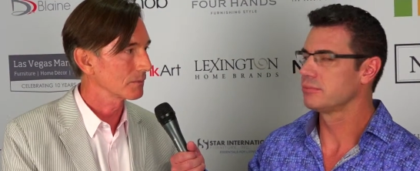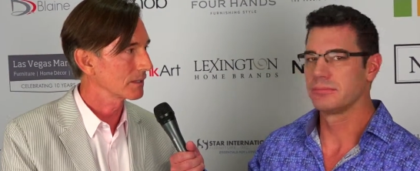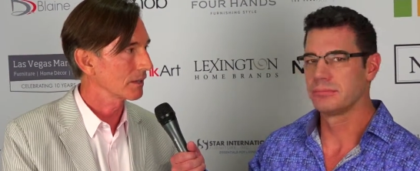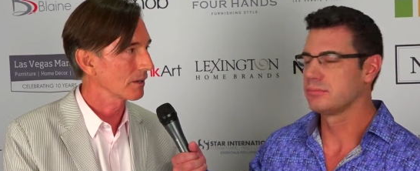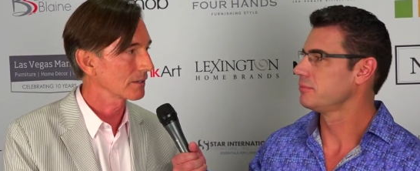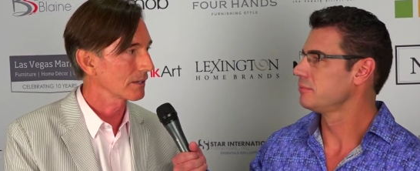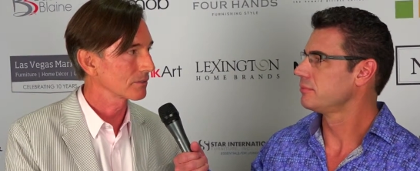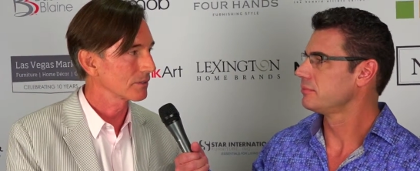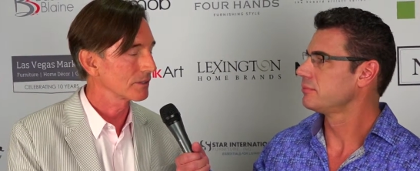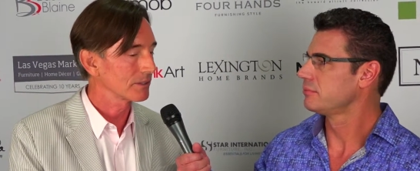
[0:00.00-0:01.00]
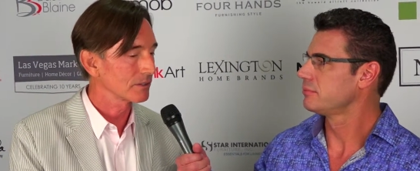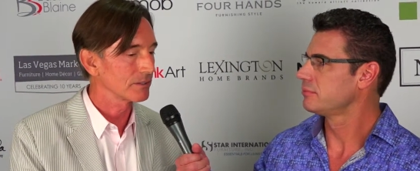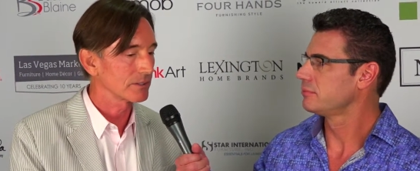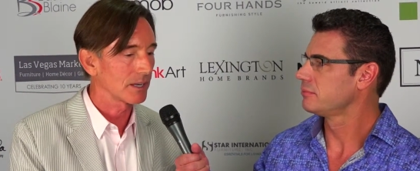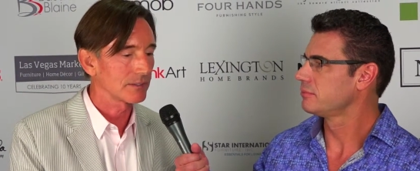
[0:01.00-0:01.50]
Speaker 1: with the architecture and interior
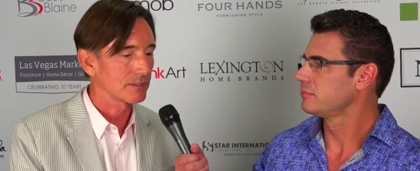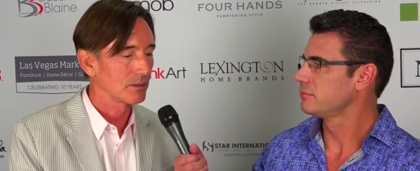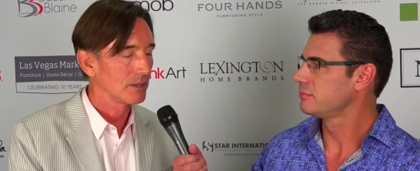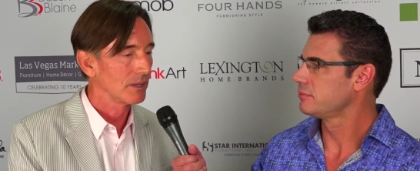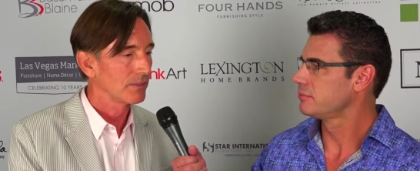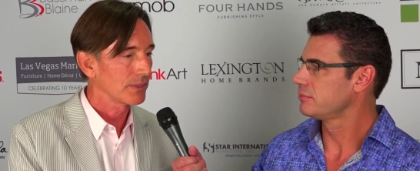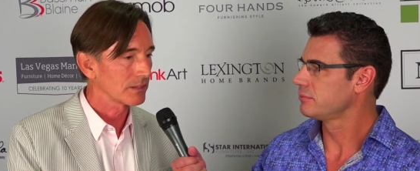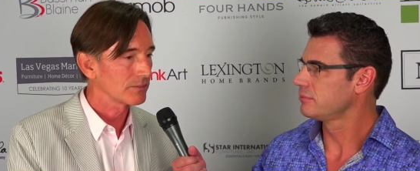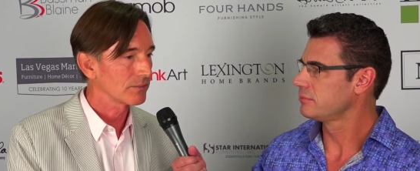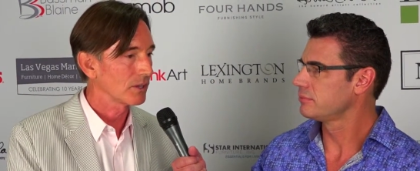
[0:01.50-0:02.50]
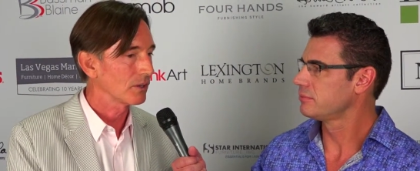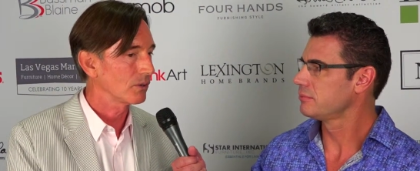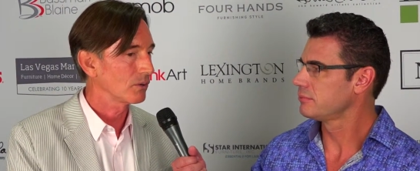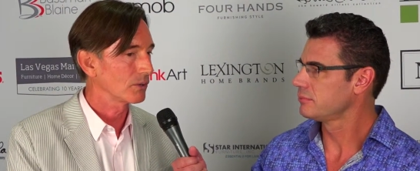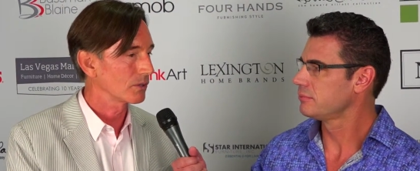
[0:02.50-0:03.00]
design. So things
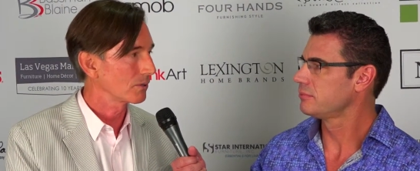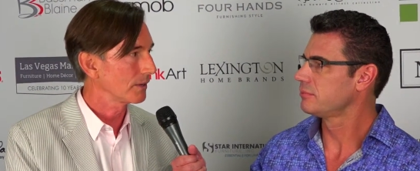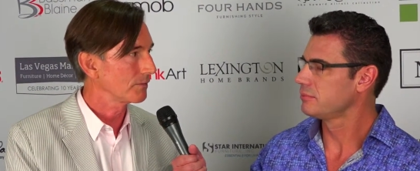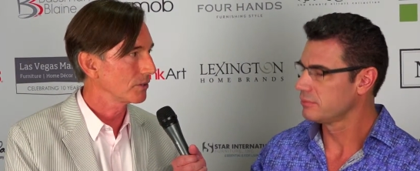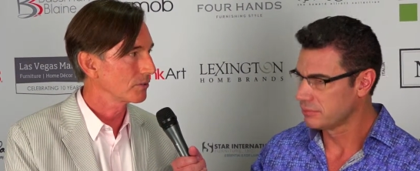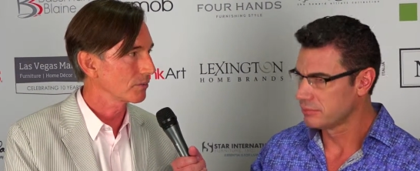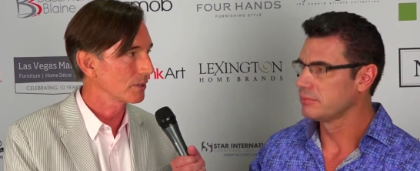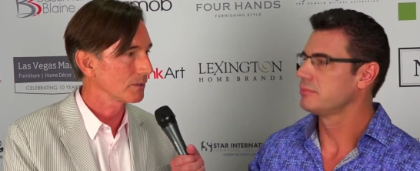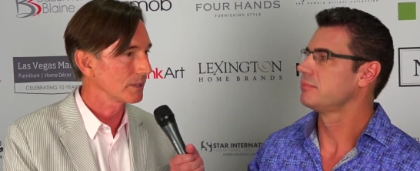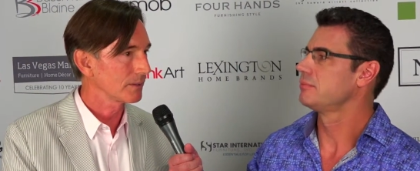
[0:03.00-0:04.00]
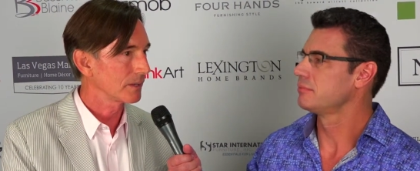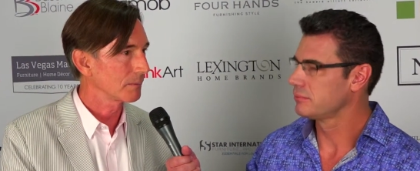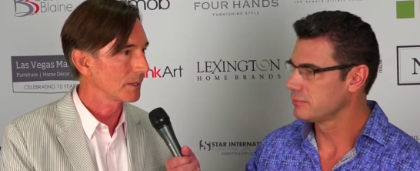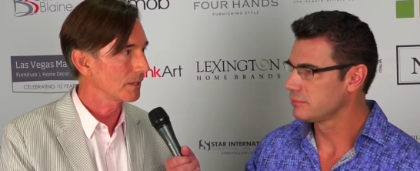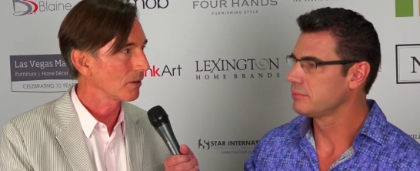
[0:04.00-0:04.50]
flow, you create views where you need
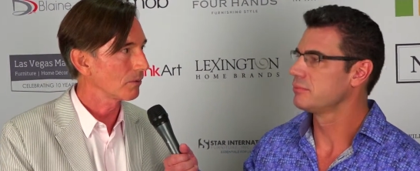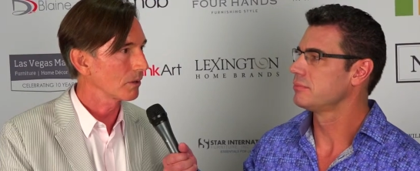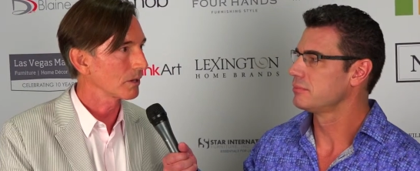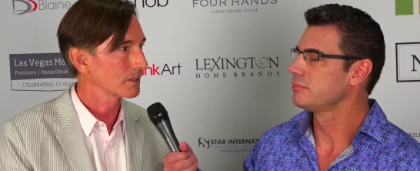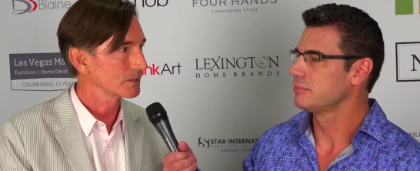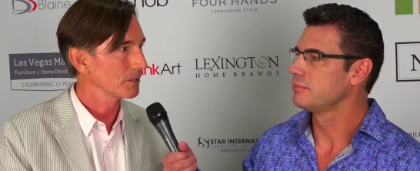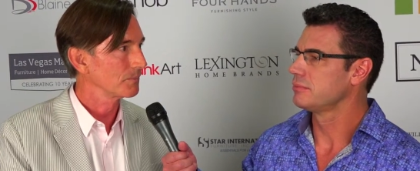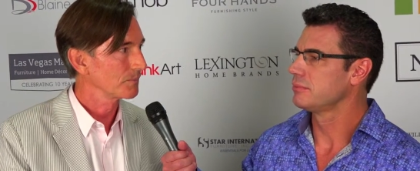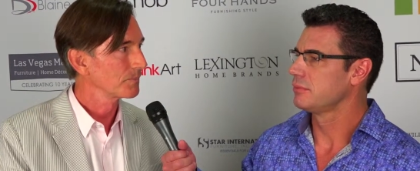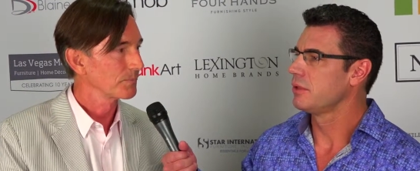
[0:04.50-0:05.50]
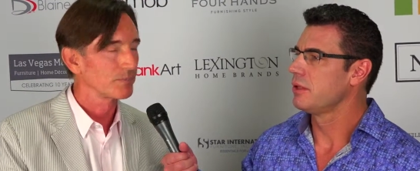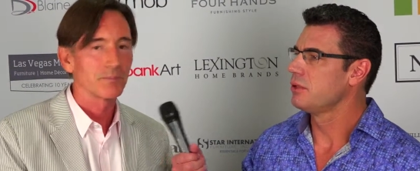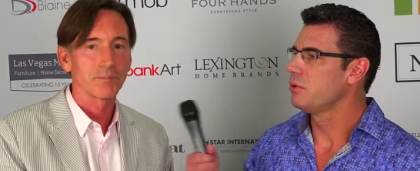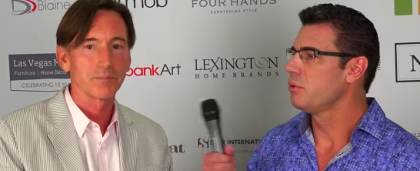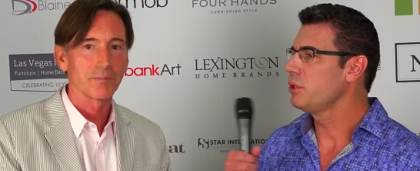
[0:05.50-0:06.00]
them, and it all works. So,
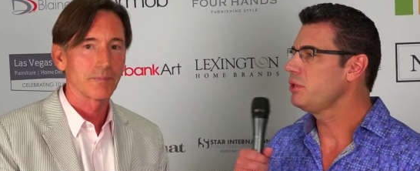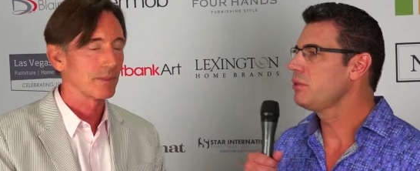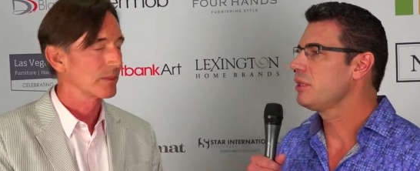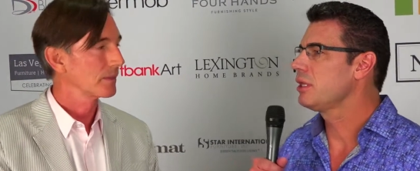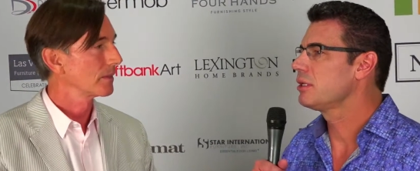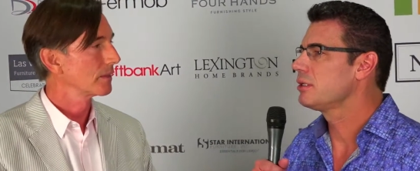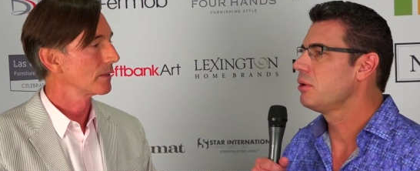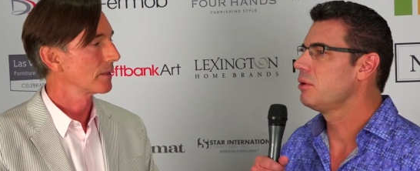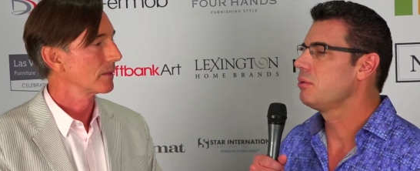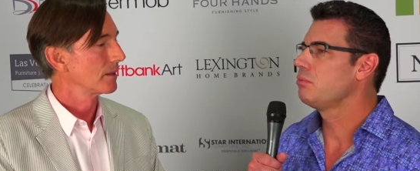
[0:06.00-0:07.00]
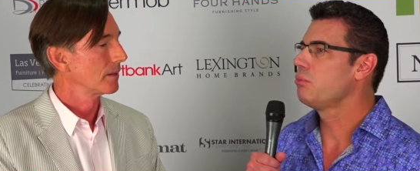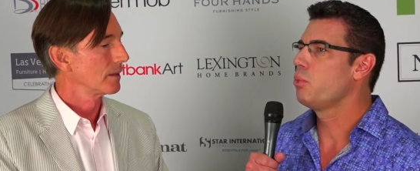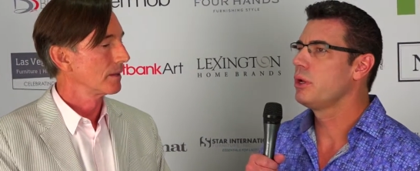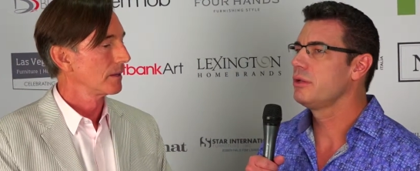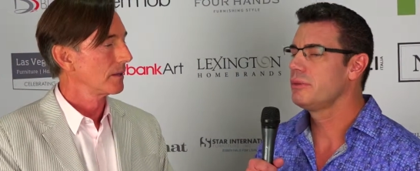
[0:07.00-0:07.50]
Speaker 2: what do you think
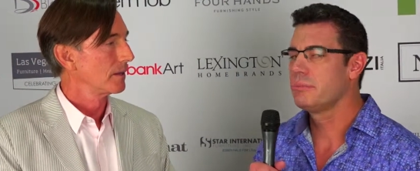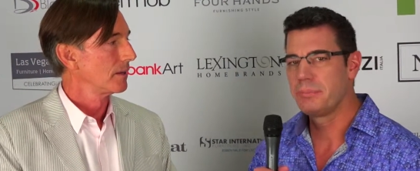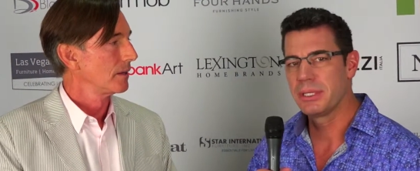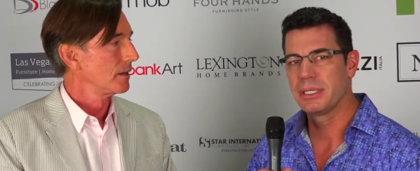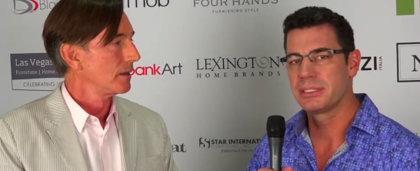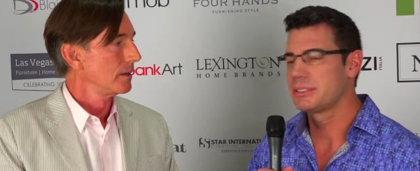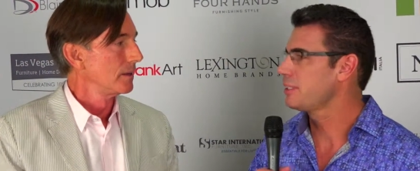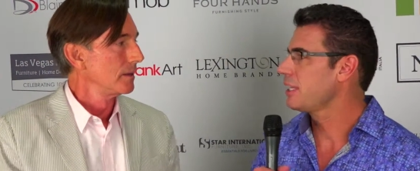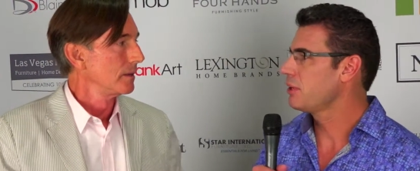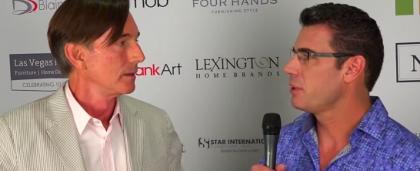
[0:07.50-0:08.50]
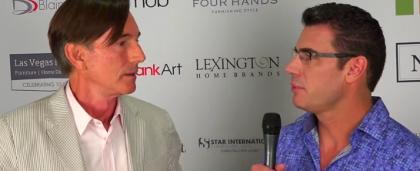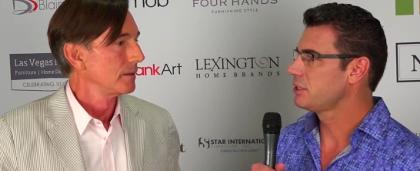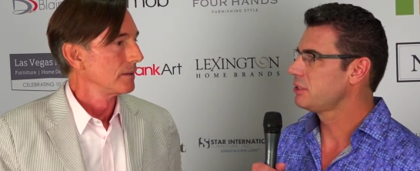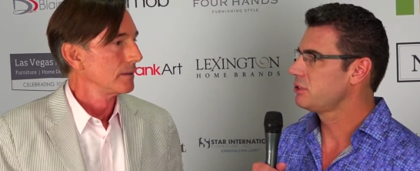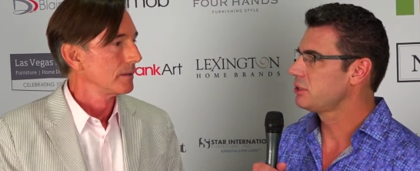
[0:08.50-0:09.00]
one of the biggest takeaway
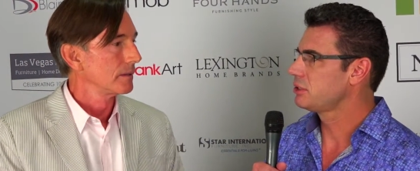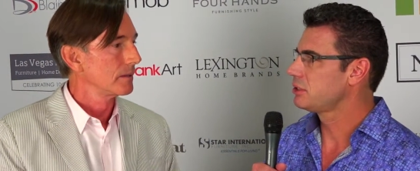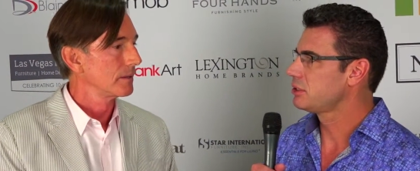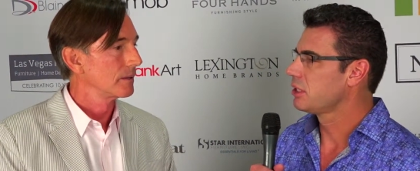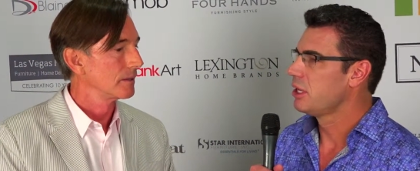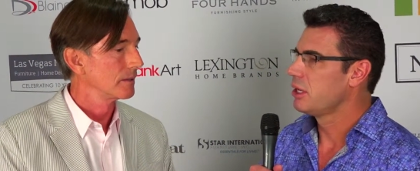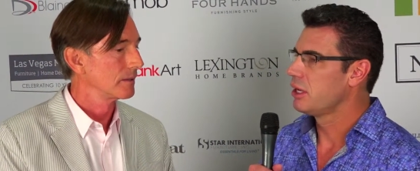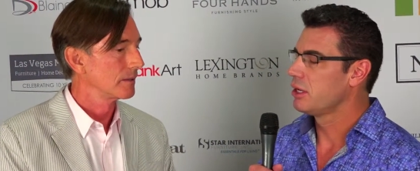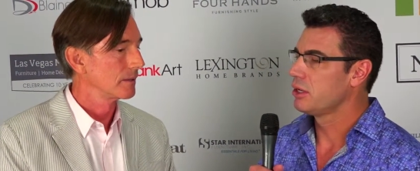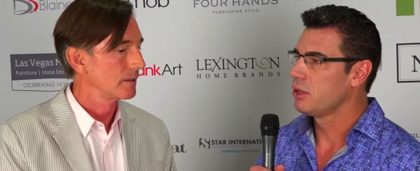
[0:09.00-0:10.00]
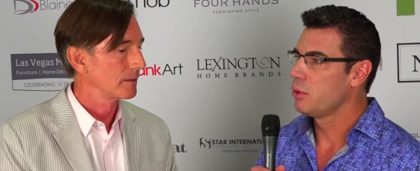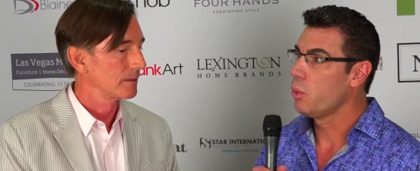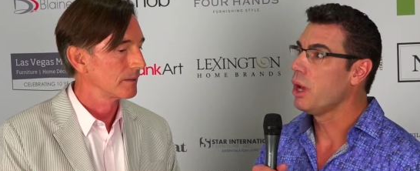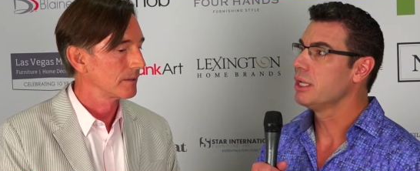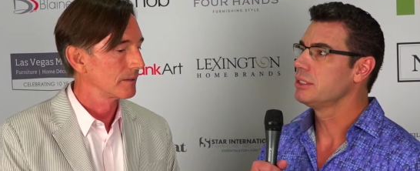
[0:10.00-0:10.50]
messages uh,
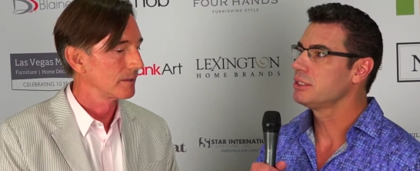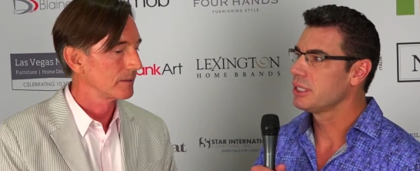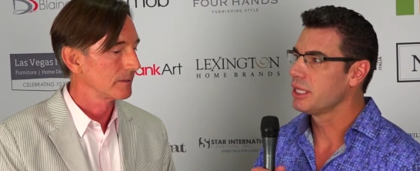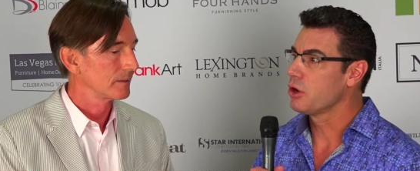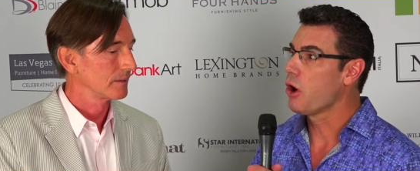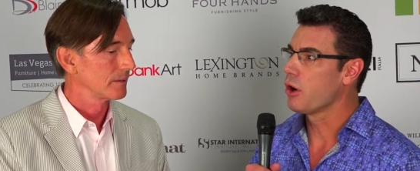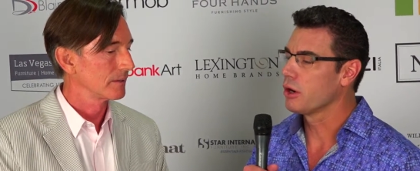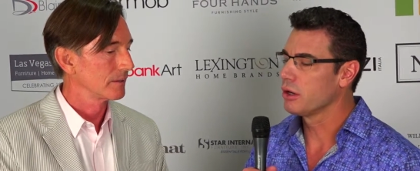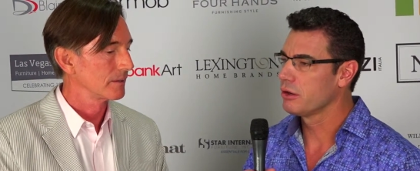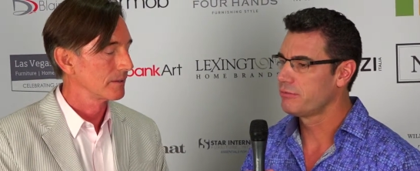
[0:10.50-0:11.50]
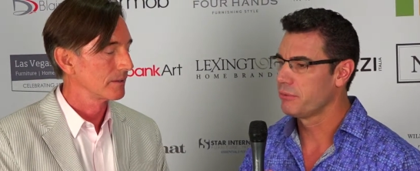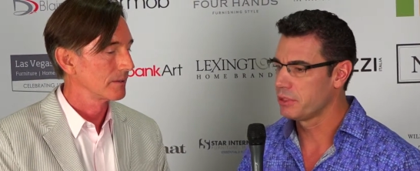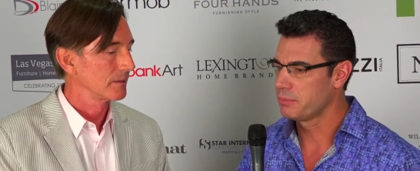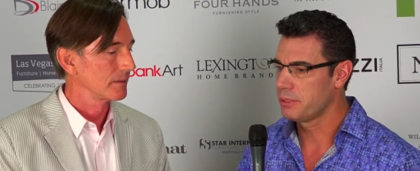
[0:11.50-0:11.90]
was and are for the